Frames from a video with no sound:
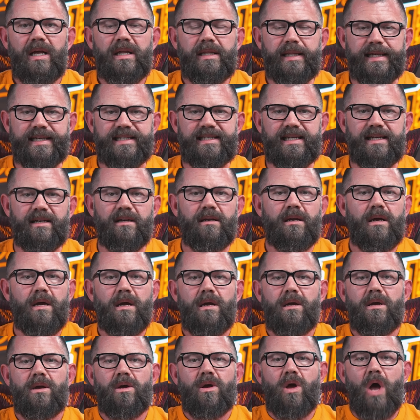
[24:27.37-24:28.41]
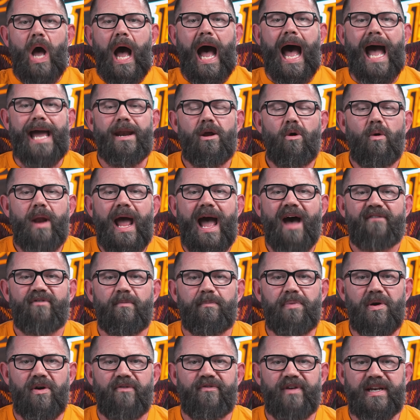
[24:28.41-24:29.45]
Listen, I don't have a
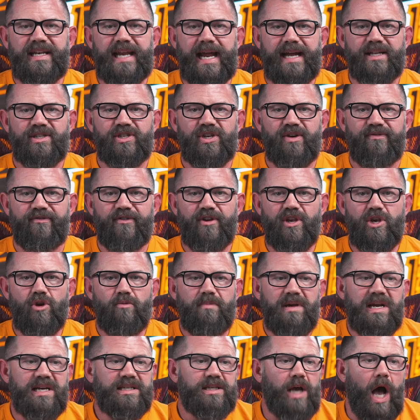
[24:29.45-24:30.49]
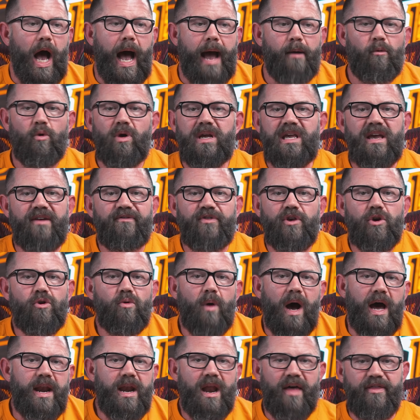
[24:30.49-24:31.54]
perfect answer for you because I will give
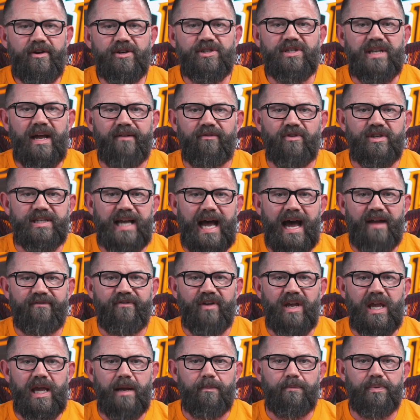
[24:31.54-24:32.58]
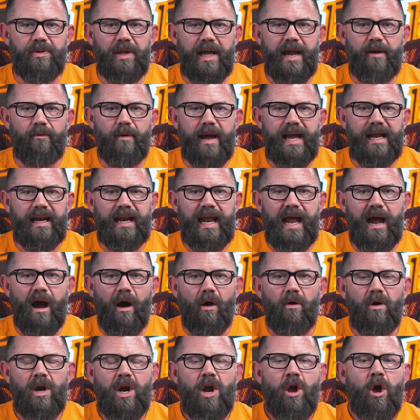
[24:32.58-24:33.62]
you another devil's advocate play right
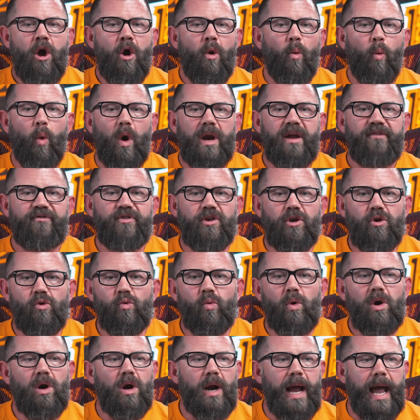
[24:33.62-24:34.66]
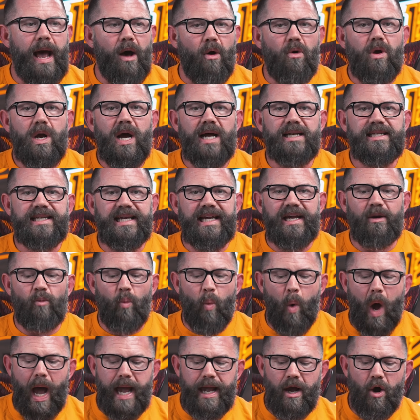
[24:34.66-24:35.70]
now. What if you were elk hunting in
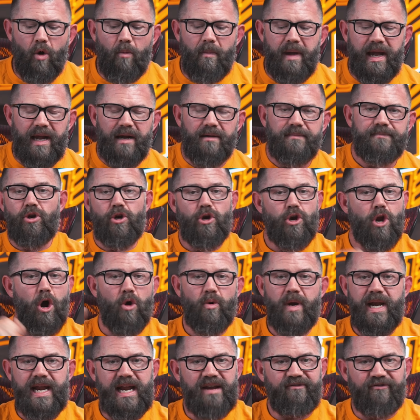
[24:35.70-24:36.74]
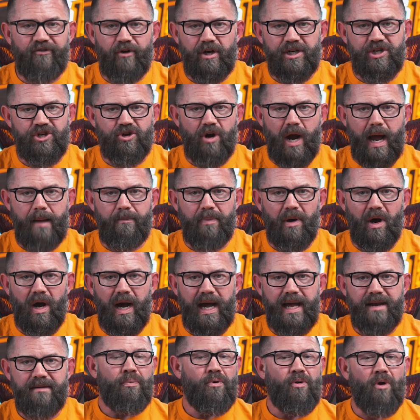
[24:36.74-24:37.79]
Wyoming? No need for a
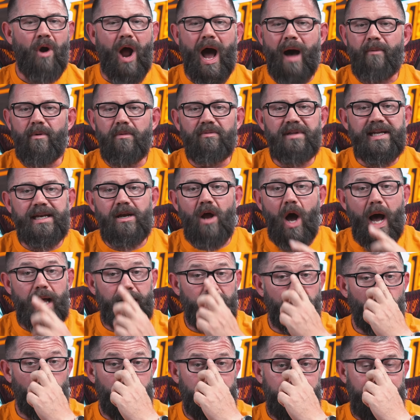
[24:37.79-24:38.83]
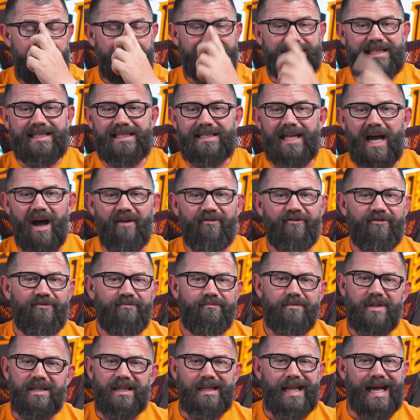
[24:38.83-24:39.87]
tripod, probably not looking at stuff
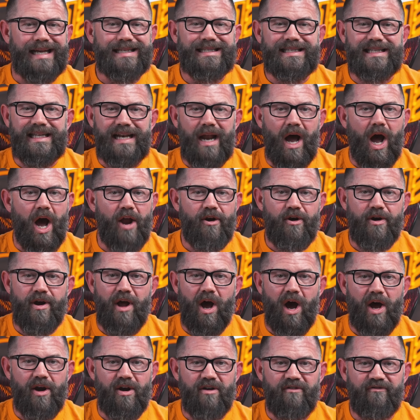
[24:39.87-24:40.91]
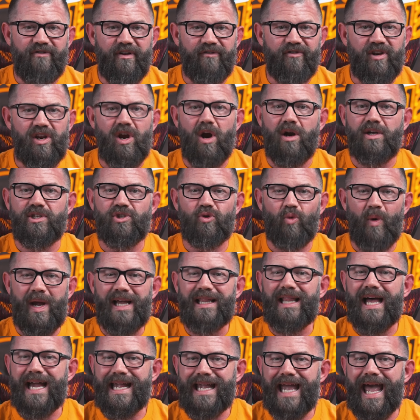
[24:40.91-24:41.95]
less than 100, 150 yards away.
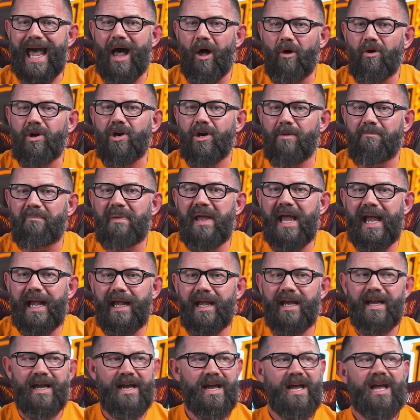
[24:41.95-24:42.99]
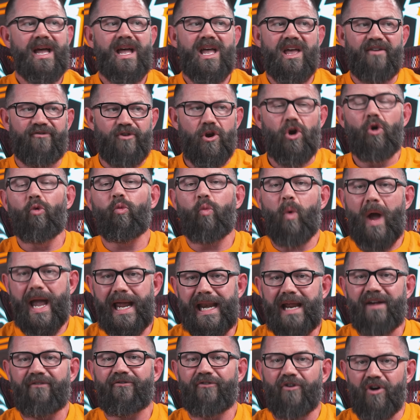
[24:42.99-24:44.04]
Like elk are big. If you're
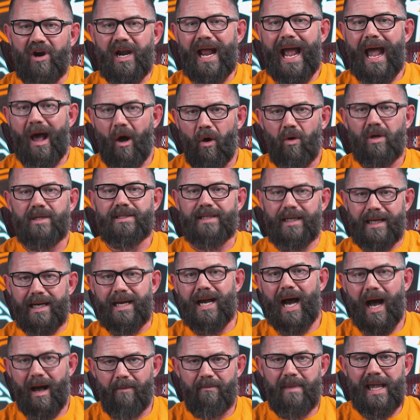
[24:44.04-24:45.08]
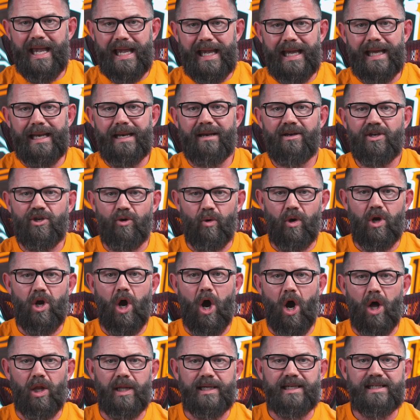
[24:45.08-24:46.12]
waiting for an elk to come into a
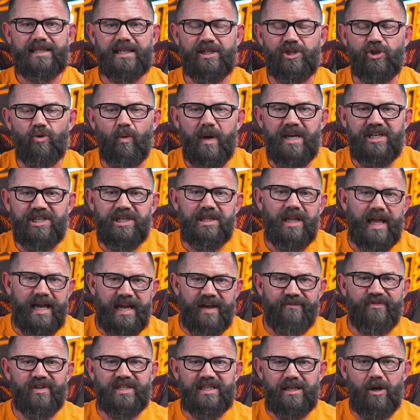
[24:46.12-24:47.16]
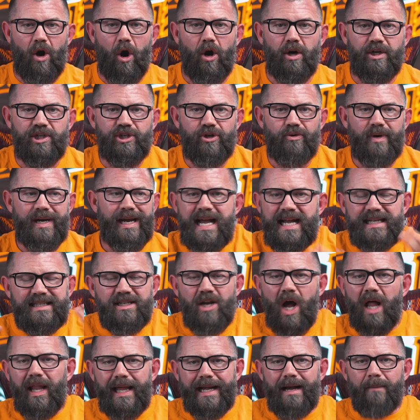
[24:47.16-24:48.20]
calling situation, like if it's in archery, it's
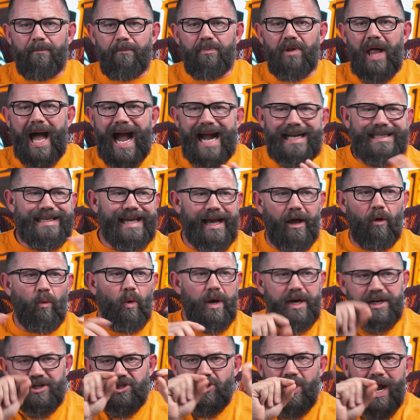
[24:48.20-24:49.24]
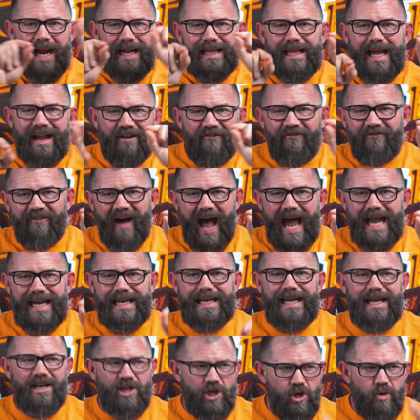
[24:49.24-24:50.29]
not like a blacktail where you're trying to like find
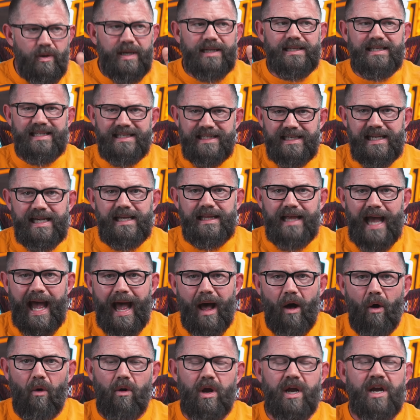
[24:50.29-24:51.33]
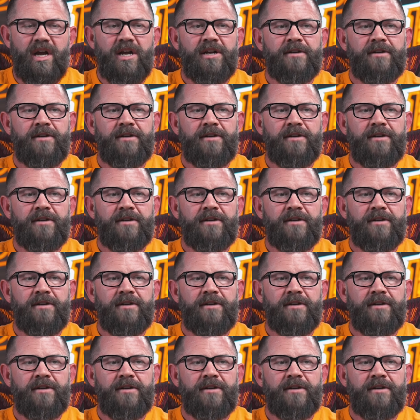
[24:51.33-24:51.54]
it. You can see the elk.